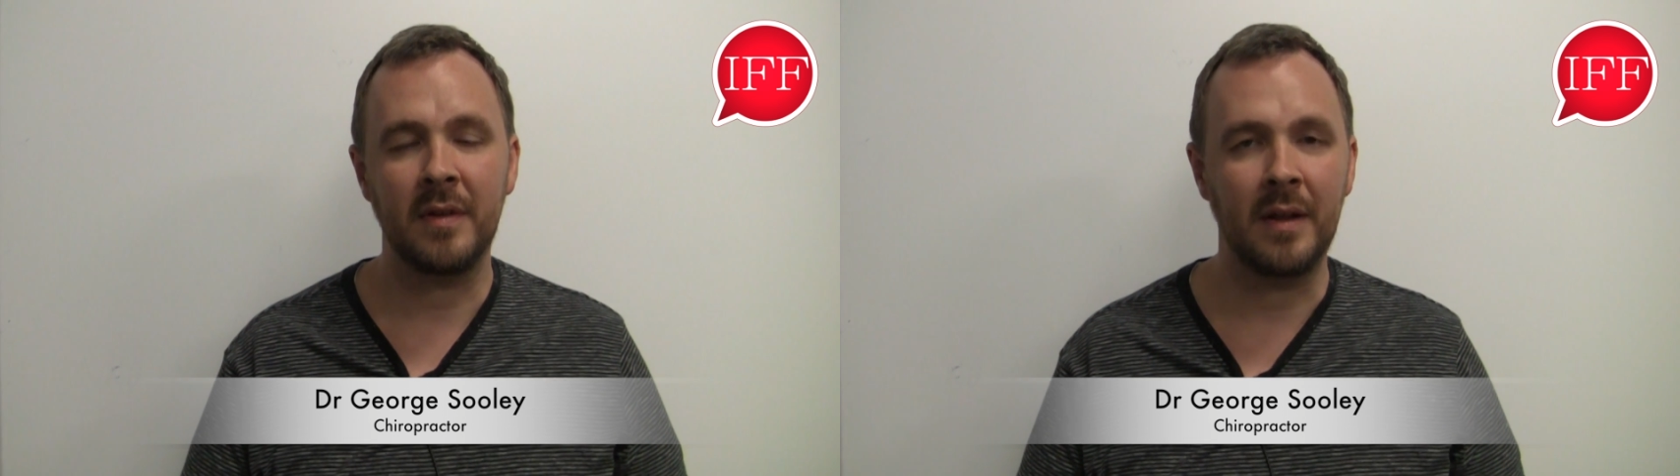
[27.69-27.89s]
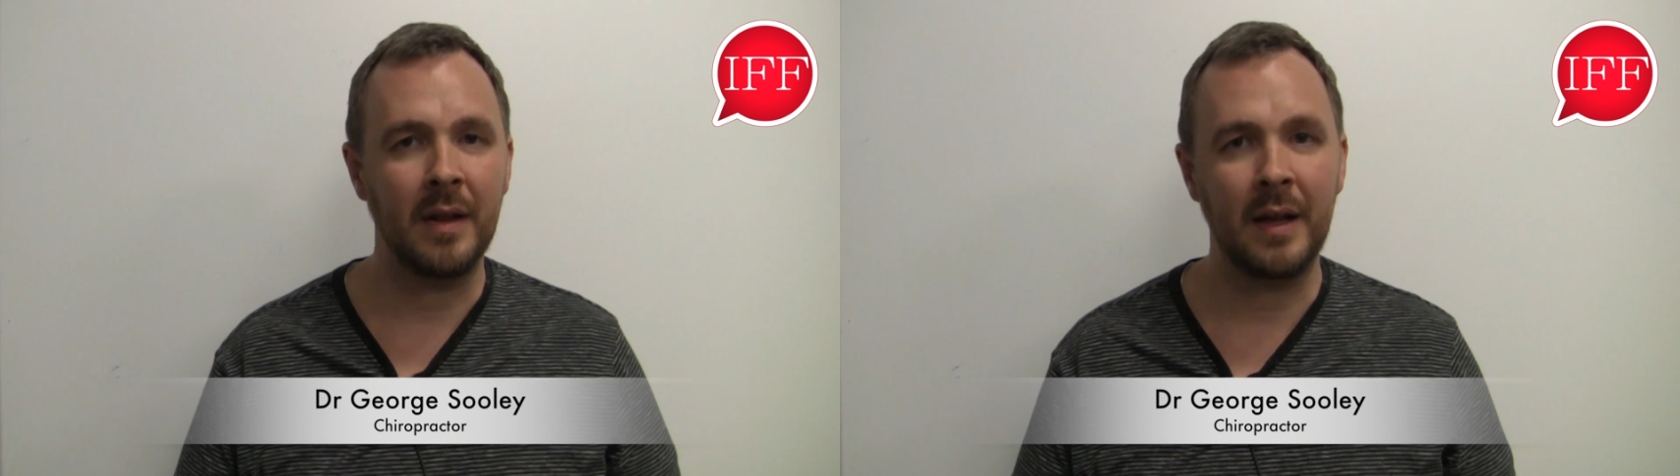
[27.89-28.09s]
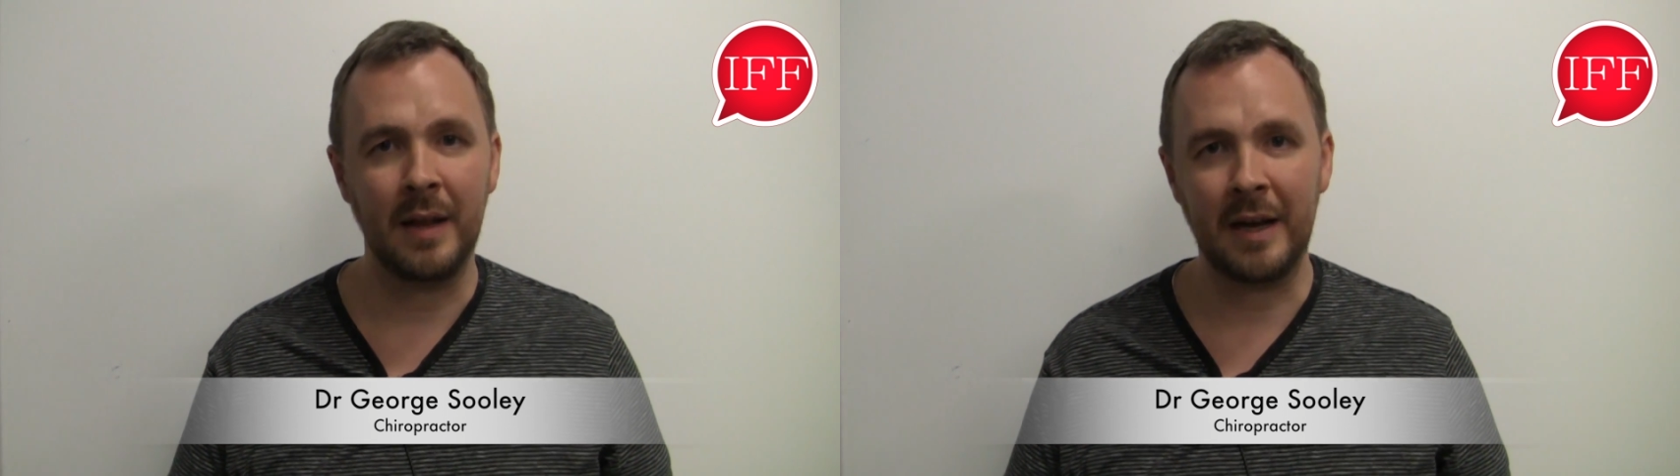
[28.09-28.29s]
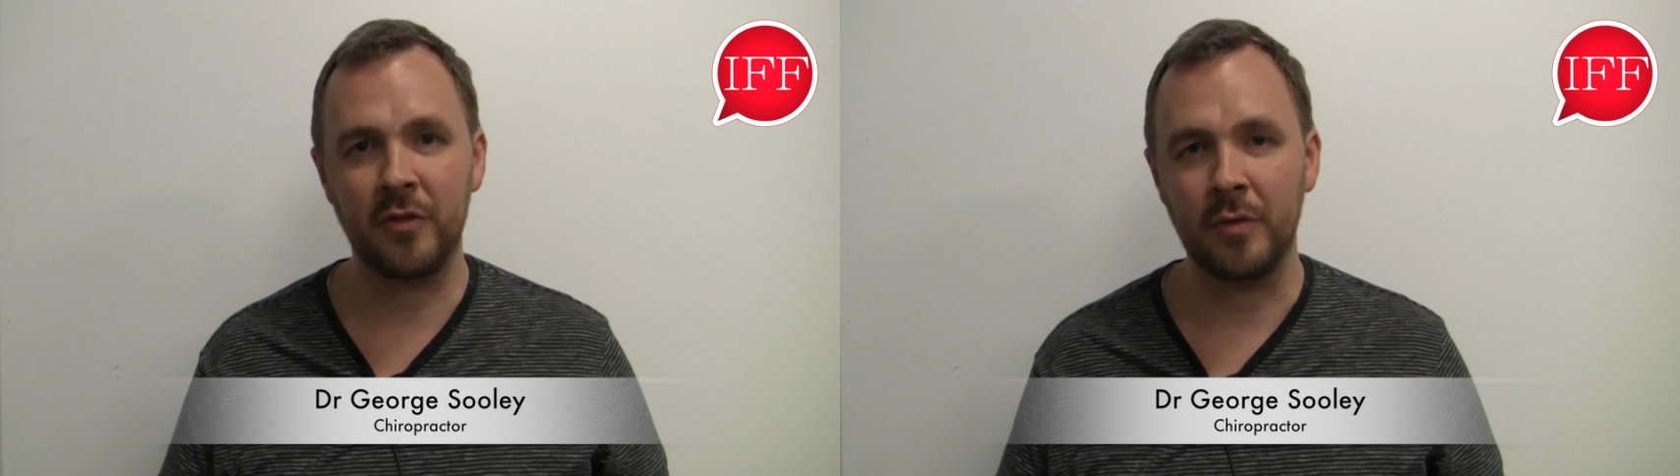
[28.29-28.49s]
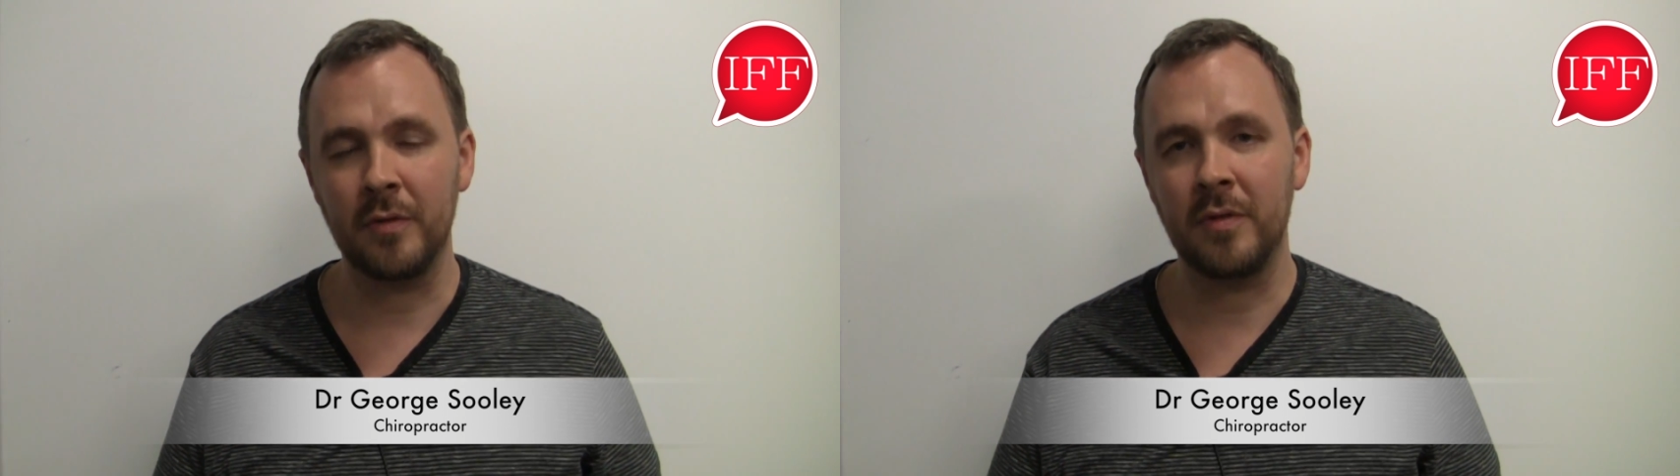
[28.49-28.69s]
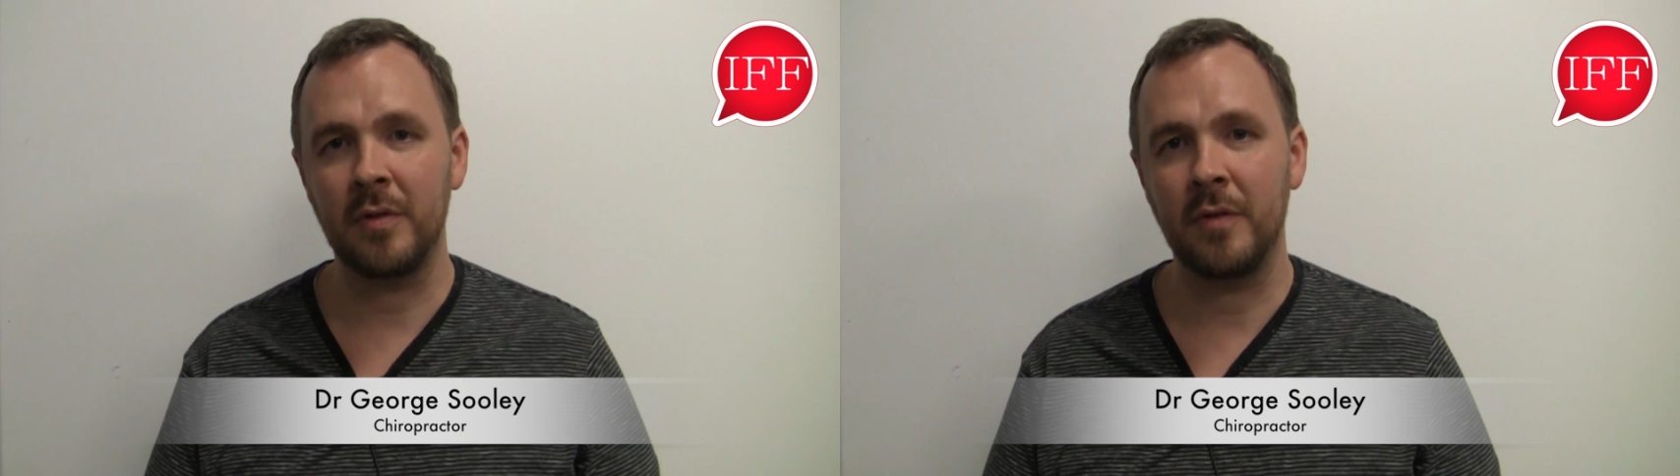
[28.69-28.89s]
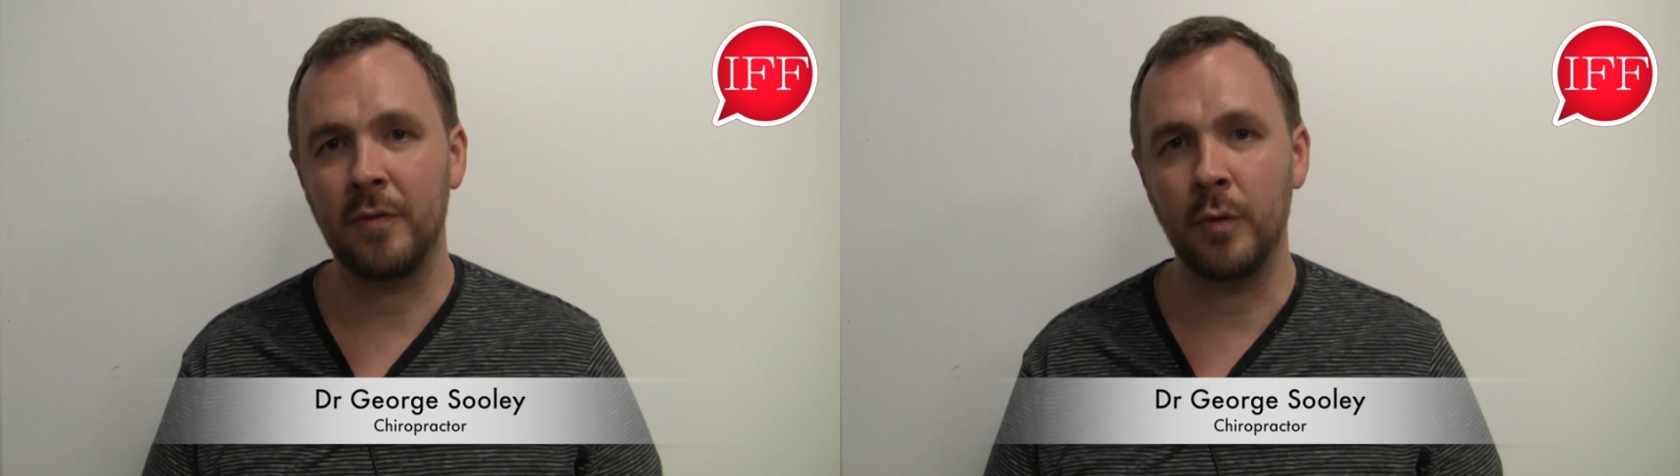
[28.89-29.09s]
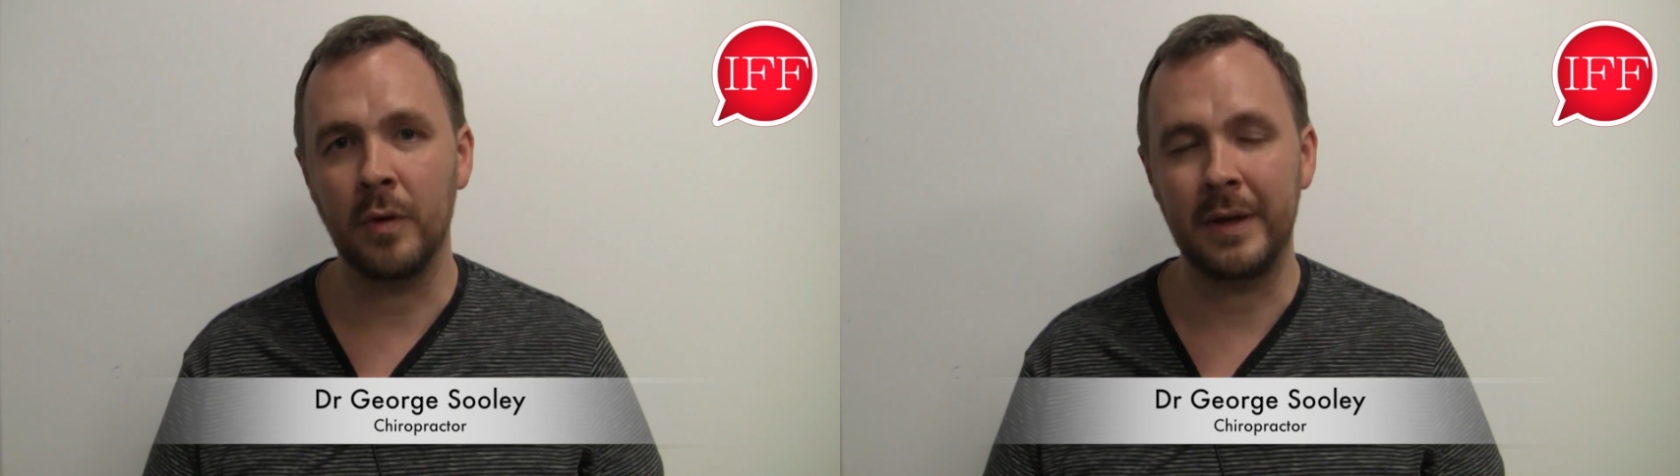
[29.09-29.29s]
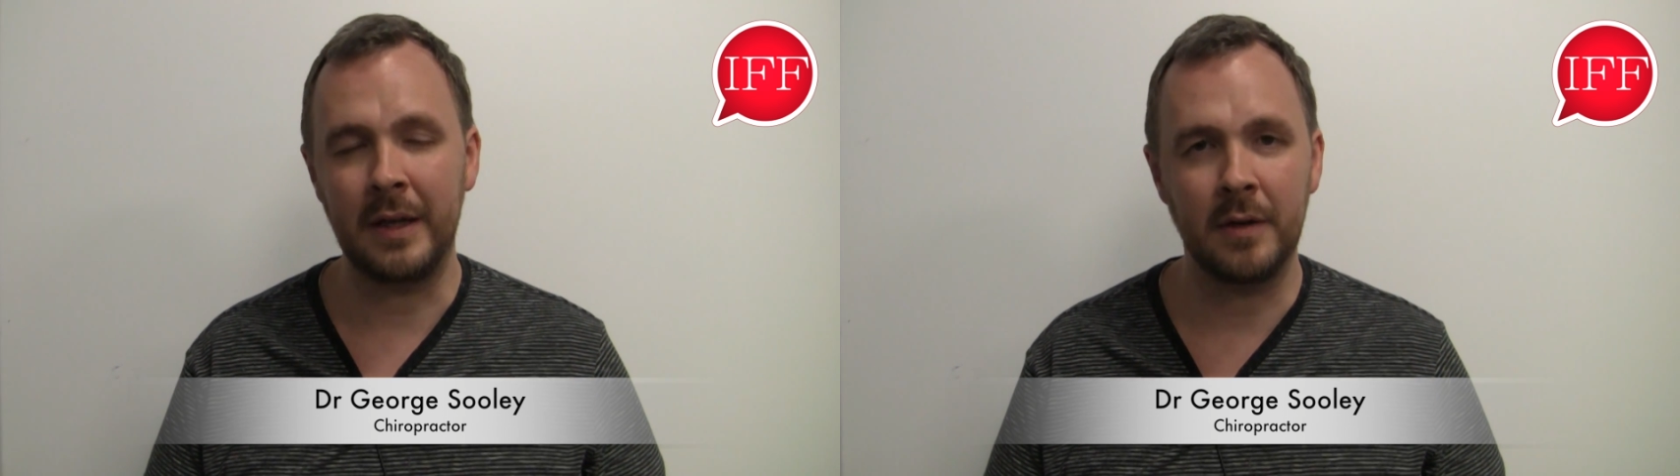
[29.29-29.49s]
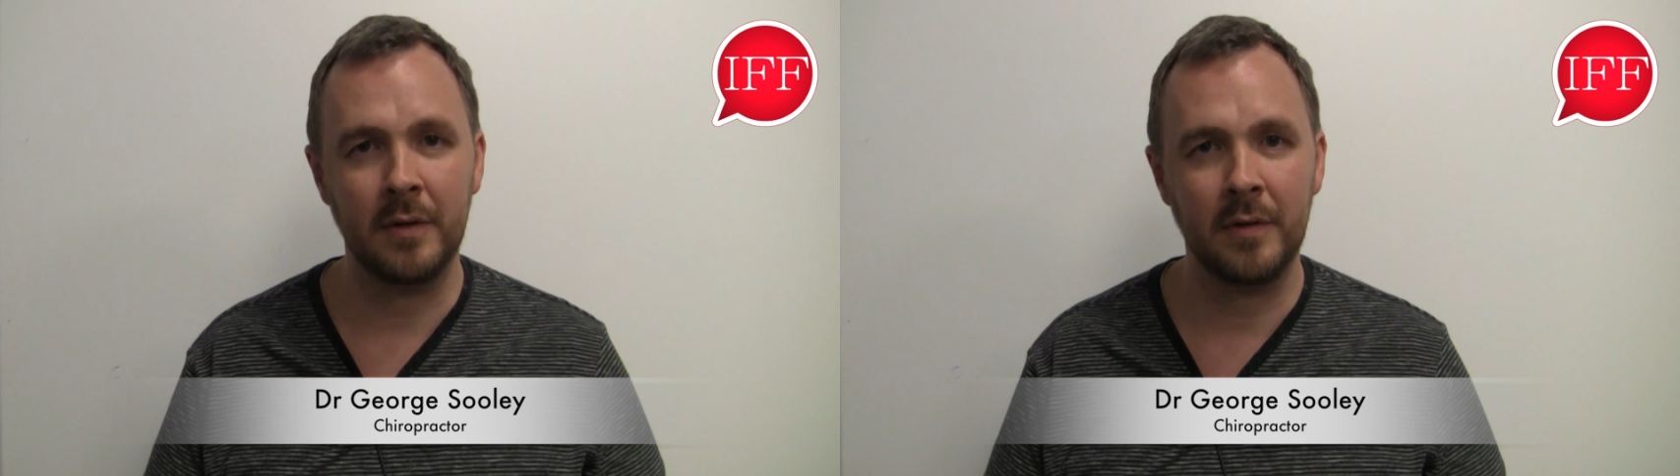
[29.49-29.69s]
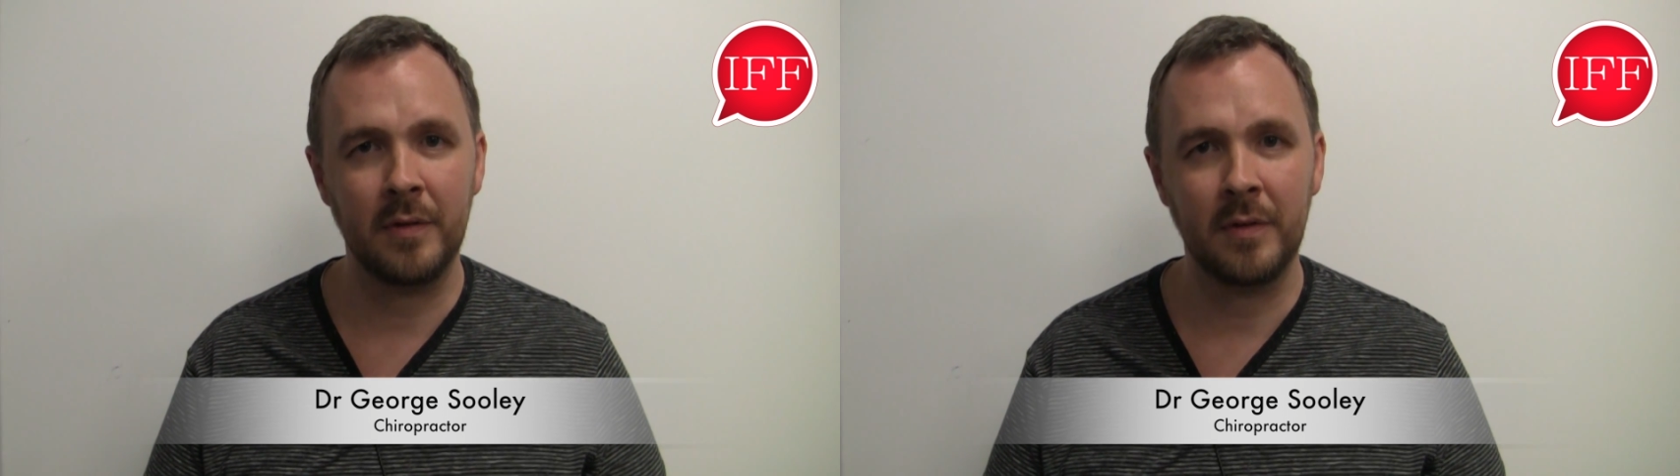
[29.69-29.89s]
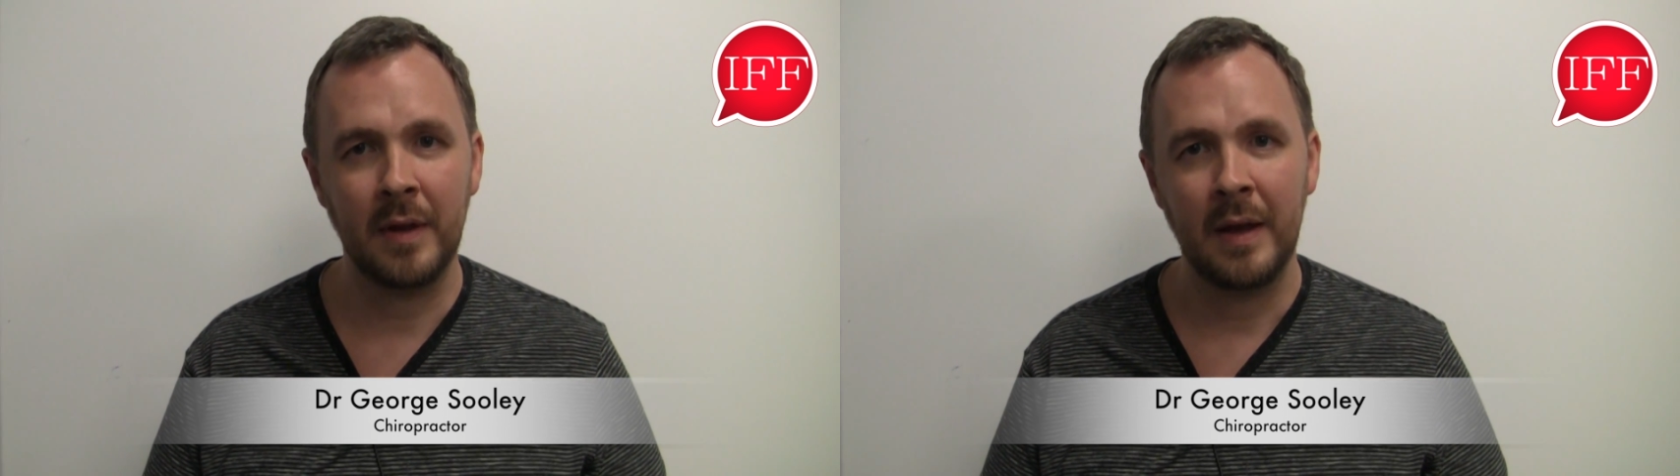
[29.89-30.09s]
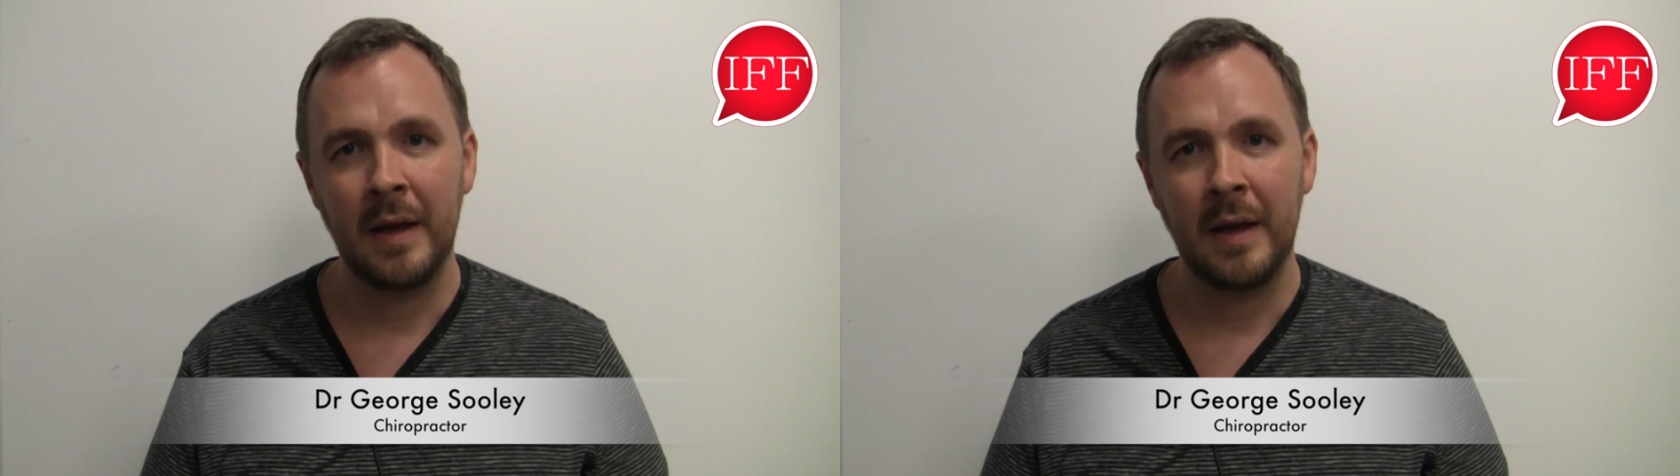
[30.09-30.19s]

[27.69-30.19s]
and lay lectures for years.